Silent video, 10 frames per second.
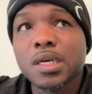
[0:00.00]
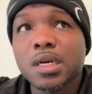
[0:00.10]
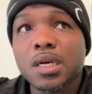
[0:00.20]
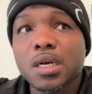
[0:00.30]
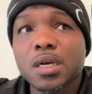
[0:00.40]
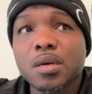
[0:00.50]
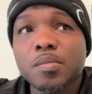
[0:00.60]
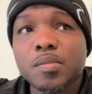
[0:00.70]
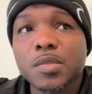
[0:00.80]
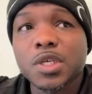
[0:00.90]

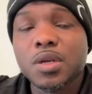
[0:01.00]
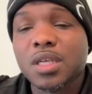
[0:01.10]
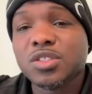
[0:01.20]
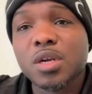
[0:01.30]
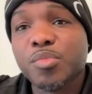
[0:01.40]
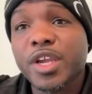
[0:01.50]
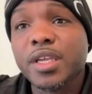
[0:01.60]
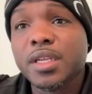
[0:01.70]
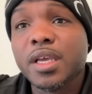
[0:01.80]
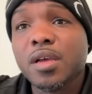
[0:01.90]
You know, I started
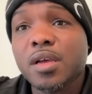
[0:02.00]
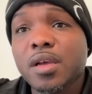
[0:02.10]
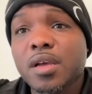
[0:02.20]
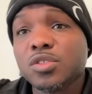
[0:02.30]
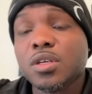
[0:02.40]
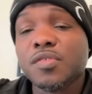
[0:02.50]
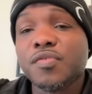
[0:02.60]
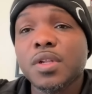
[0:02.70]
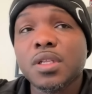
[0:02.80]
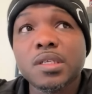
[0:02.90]
breaking down, and I started to
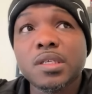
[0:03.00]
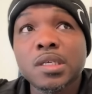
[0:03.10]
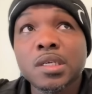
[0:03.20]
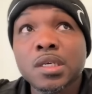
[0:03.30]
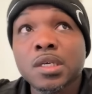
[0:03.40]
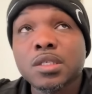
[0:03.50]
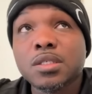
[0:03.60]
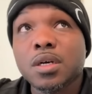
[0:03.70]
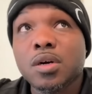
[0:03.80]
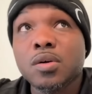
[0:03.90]
feel it.
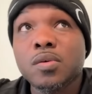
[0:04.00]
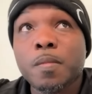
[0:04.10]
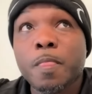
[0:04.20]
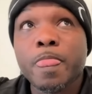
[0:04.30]
So